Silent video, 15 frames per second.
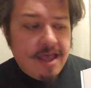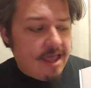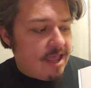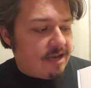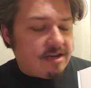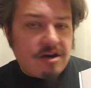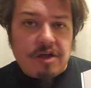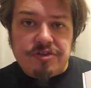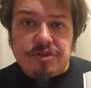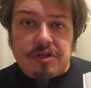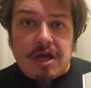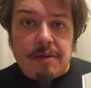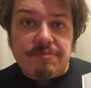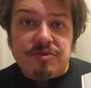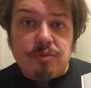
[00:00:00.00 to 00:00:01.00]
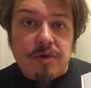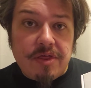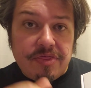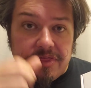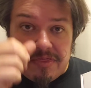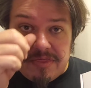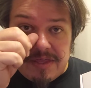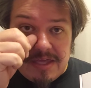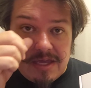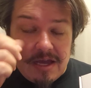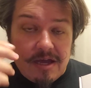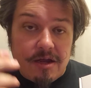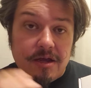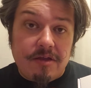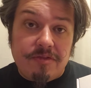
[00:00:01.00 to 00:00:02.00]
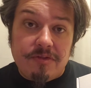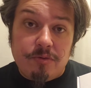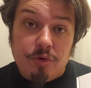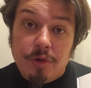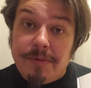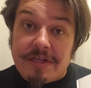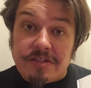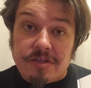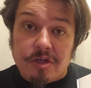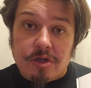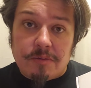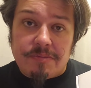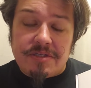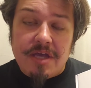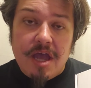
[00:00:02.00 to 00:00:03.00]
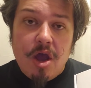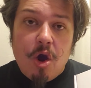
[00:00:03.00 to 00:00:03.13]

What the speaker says: And it also comes with the Rubik's Cubes.